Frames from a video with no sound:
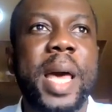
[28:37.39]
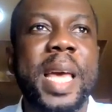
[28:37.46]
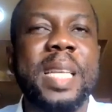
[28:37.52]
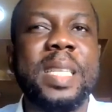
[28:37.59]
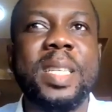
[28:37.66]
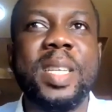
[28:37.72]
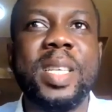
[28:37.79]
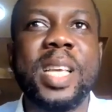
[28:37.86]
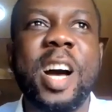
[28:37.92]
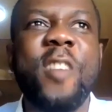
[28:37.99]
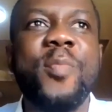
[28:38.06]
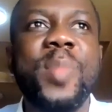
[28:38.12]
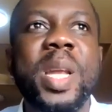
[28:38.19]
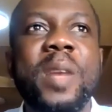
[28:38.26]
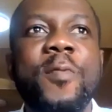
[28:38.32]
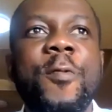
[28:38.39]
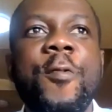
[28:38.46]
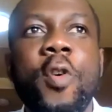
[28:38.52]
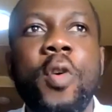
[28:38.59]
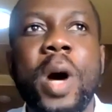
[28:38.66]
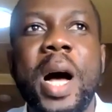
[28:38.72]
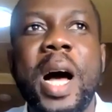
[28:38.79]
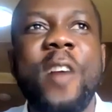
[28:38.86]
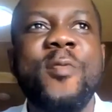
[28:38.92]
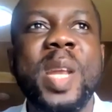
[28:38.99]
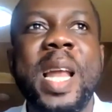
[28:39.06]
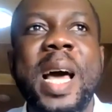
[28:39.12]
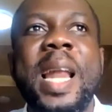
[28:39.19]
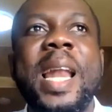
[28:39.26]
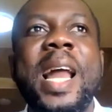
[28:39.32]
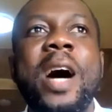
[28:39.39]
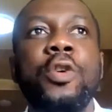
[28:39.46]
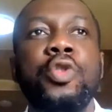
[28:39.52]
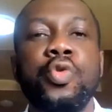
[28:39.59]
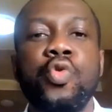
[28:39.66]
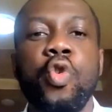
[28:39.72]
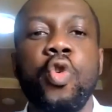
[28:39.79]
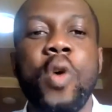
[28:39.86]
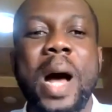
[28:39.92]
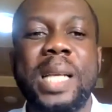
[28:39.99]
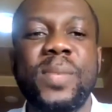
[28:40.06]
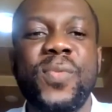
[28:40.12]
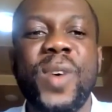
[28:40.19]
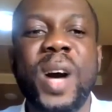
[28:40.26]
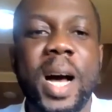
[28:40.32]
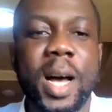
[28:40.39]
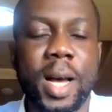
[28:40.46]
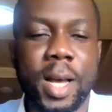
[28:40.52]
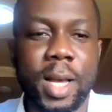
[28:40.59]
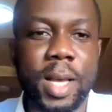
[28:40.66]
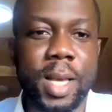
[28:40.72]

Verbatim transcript: entities have been for, have been allowed to go as far.